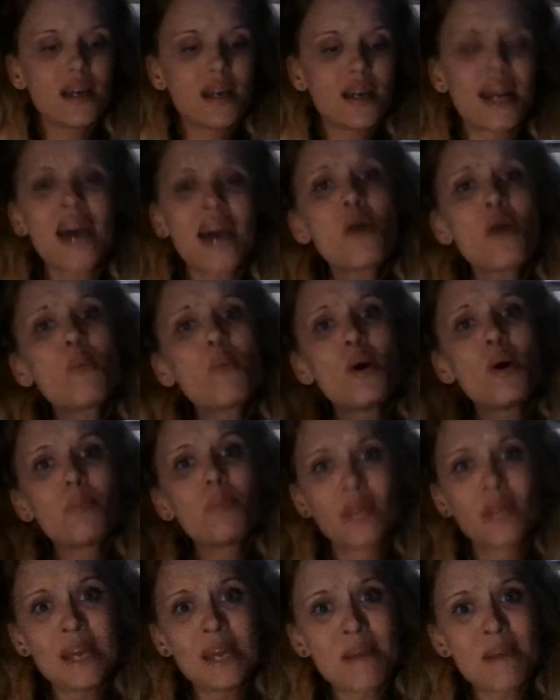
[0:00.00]
And I don't put
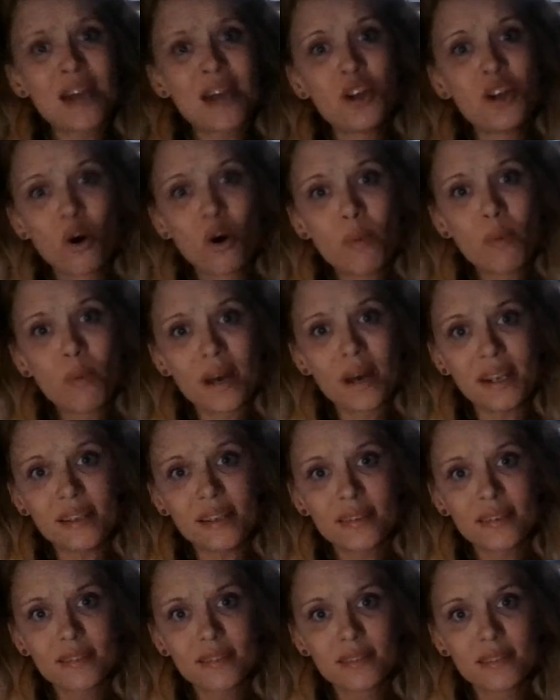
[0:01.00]
blame on
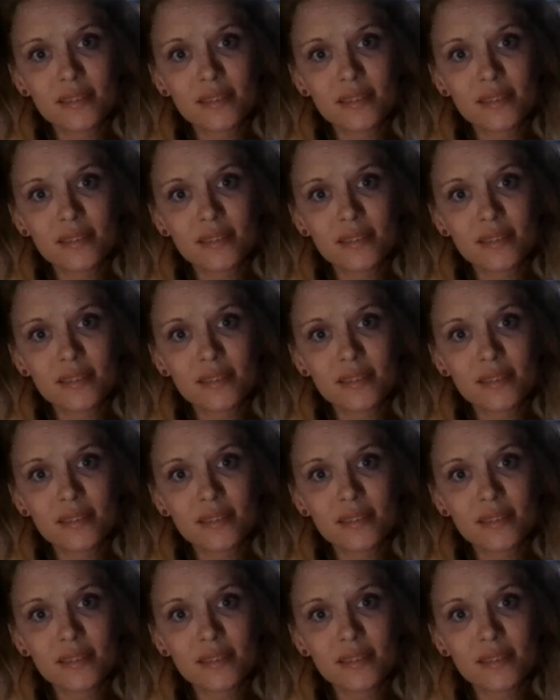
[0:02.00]
nobody